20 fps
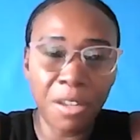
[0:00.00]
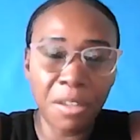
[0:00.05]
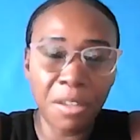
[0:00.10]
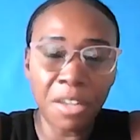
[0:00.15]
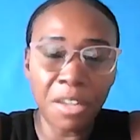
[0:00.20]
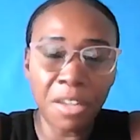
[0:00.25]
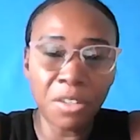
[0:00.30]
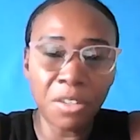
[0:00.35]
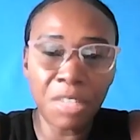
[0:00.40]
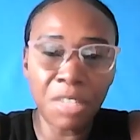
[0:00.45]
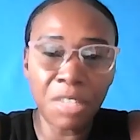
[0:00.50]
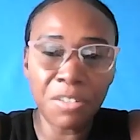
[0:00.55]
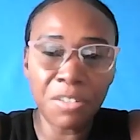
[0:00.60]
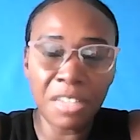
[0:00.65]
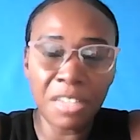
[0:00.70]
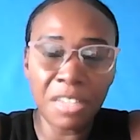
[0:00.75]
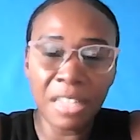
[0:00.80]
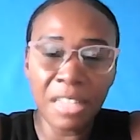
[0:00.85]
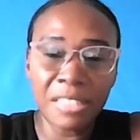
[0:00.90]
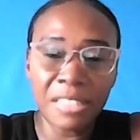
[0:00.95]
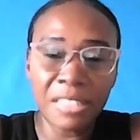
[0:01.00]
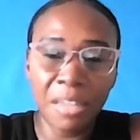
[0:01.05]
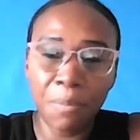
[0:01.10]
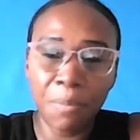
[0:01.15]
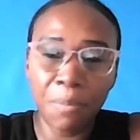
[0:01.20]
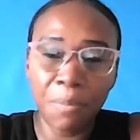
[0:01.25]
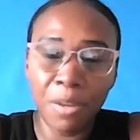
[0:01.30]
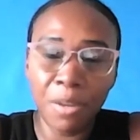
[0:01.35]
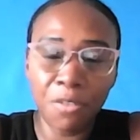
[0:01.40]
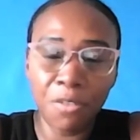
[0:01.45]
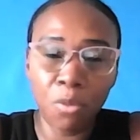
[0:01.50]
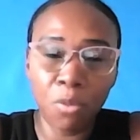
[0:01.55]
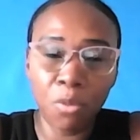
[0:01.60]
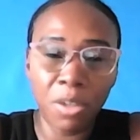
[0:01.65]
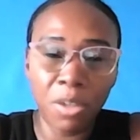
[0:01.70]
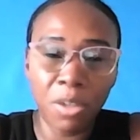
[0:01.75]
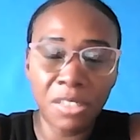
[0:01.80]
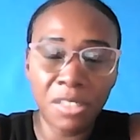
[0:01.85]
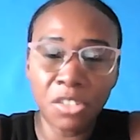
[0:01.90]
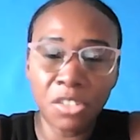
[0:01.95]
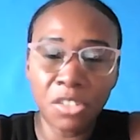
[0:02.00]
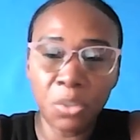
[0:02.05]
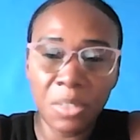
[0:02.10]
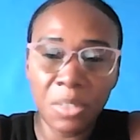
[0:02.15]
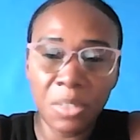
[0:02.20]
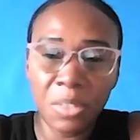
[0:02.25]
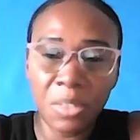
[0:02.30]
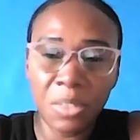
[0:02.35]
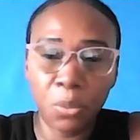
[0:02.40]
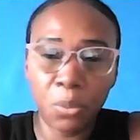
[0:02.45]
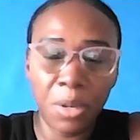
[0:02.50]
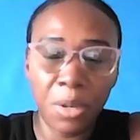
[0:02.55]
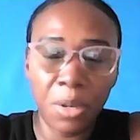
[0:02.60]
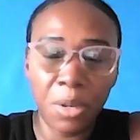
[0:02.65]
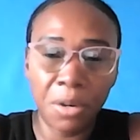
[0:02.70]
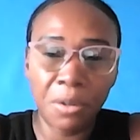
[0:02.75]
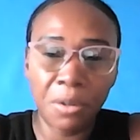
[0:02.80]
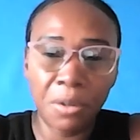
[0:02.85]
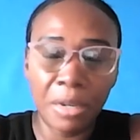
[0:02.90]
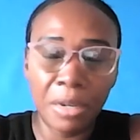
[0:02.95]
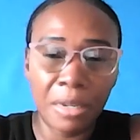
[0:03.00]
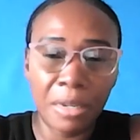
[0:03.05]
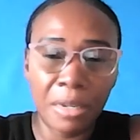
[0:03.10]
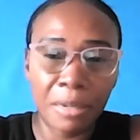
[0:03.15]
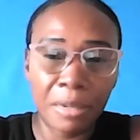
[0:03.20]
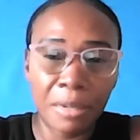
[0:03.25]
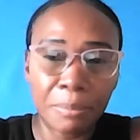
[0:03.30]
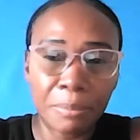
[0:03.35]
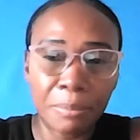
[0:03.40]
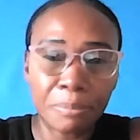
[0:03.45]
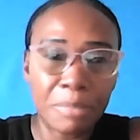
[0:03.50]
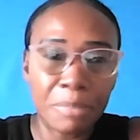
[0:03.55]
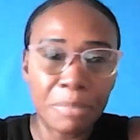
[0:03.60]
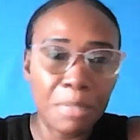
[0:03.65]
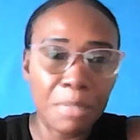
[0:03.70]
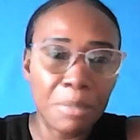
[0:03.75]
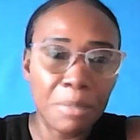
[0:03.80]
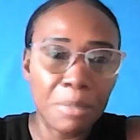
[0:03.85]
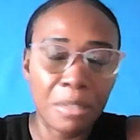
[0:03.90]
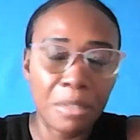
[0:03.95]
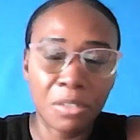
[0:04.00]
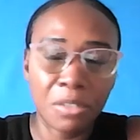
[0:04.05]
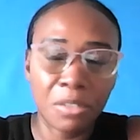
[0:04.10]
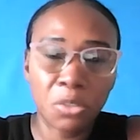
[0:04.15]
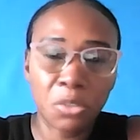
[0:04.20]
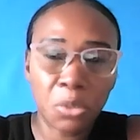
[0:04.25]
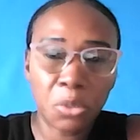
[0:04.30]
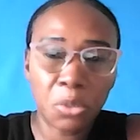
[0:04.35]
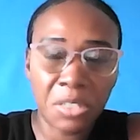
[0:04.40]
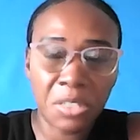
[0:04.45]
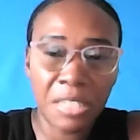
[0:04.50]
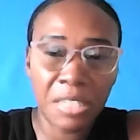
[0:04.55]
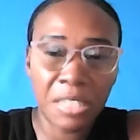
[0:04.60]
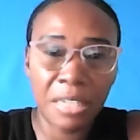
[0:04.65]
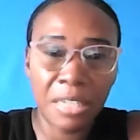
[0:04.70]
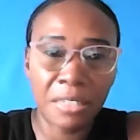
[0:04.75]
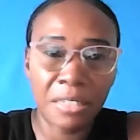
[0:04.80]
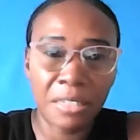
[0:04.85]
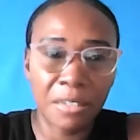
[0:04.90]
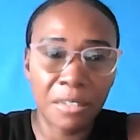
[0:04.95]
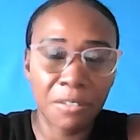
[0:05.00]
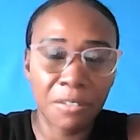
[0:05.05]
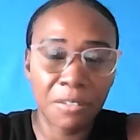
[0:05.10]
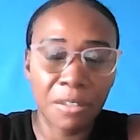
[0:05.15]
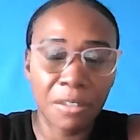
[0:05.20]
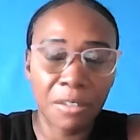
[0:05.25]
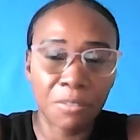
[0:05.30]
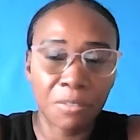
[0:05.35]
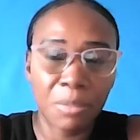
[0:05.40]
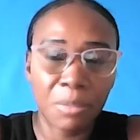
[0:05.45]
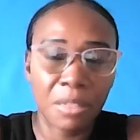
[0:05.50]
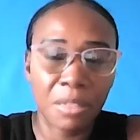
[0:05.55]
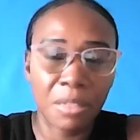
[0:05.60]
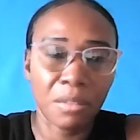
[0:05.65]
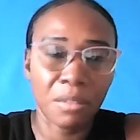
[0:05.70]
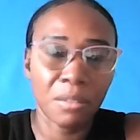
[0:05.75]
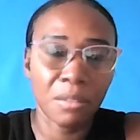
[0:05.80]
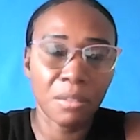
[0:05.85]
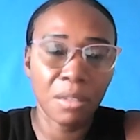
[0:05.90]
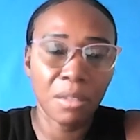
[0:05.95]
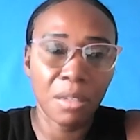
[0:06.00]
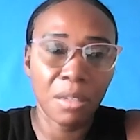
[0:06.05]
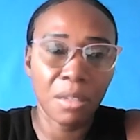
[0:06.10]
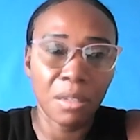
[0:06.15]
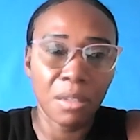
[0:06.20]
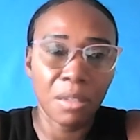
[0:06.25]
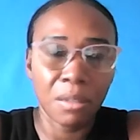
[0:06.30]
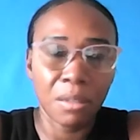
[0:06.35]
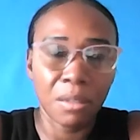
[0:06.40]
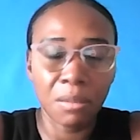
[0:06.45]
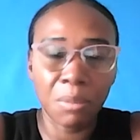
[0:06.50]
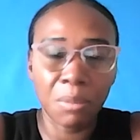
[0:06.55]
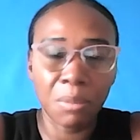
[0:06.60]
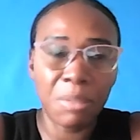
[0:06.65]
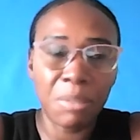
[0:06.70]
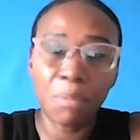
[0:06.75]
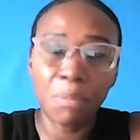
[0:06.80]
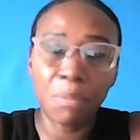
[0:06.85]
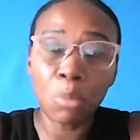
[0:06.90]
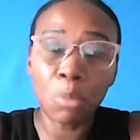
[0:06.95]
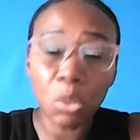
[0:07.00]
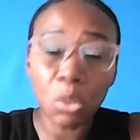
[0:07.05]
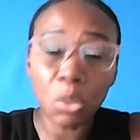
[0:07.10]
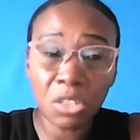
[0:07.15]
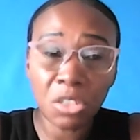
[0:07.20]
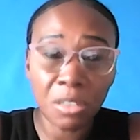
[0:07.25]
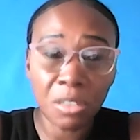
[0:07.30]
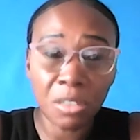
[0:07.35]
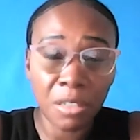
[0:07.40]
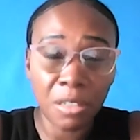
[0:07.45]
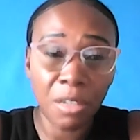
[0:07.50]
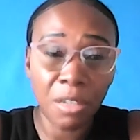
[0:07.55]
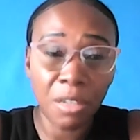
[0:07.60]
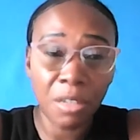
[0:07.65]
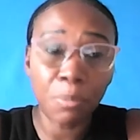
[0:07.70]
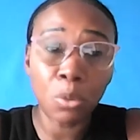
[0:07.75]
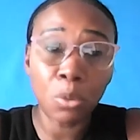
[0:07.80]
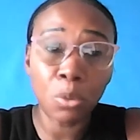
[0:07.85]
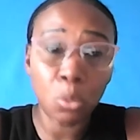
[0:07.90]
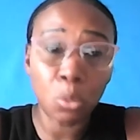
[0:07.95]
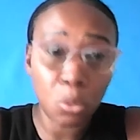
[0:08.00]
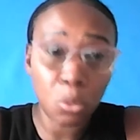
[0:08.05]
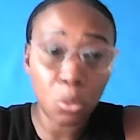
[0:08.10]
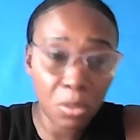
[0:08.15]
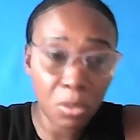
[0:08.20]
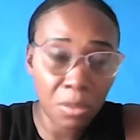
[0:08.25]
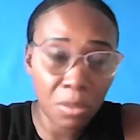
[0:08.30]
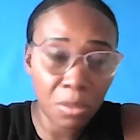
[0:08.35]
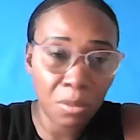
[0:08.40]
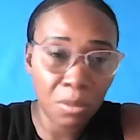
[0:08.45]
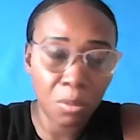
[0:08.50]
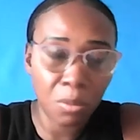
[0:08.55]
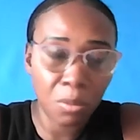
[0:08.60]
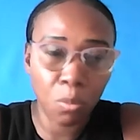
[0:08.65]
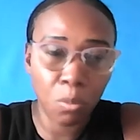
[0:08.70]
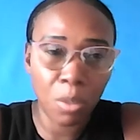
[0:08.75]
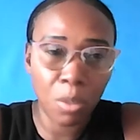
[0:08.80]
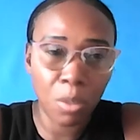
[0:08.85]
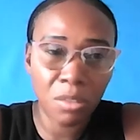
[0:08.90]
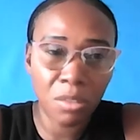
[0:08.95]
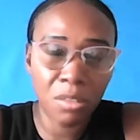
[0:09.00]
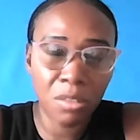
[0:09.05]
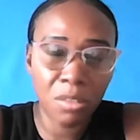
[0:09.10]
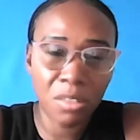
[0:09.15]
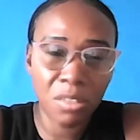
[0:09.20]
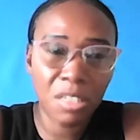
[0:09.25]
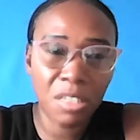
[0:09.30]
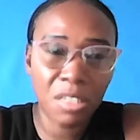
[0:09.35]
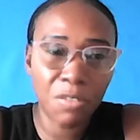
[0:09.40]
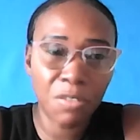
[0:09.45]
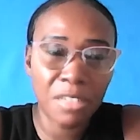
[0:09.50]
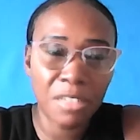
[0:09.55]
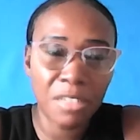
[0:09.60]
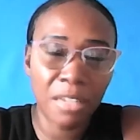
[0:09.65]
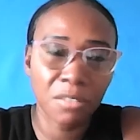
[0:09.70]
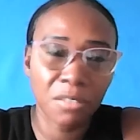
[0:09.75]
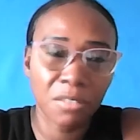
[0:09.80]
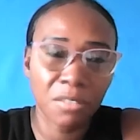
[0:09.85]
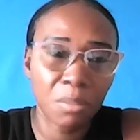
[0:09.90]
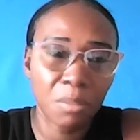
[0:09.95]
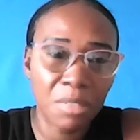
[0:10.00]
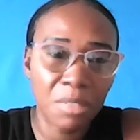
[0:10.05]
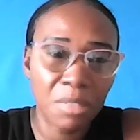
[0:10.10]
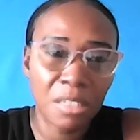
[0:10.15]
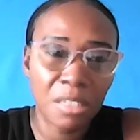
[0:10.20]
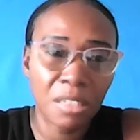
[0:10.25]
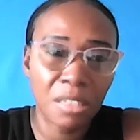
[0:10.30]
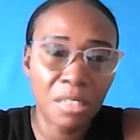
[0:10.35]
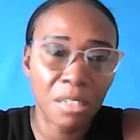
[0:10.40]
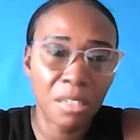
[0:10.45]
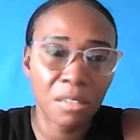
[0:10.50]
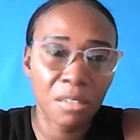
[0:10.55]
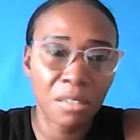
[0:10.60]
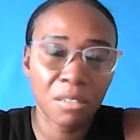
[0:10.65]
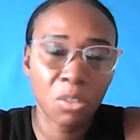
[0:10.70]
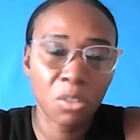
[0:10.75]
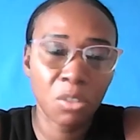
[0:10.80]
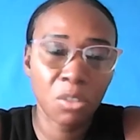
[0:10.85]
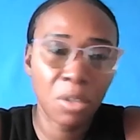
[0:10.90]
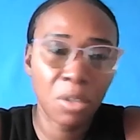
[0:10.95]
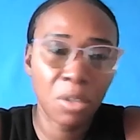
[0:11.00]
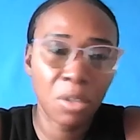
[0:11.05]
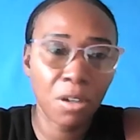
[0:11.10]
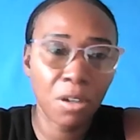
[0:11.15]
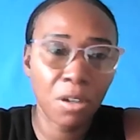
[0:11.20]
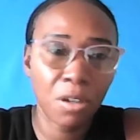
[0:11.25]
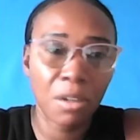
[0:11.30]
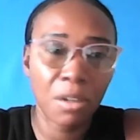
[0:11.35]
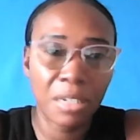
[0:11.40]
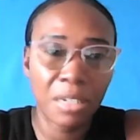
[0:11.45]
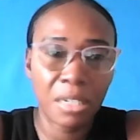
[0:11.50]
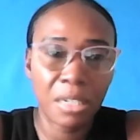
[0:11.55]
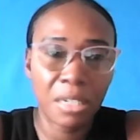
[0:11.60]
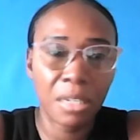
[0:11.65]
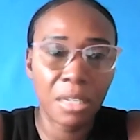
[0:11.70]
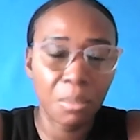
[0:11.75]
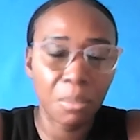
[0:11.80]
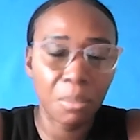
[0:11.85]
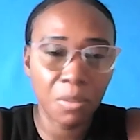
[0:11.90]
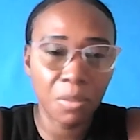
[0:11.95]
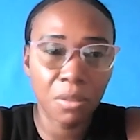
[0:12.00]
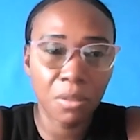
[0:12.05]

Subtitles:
can you give us an example of one situation where maybe an associate have been maybe emotionally abused? Just give us some details. You don't have to call any names.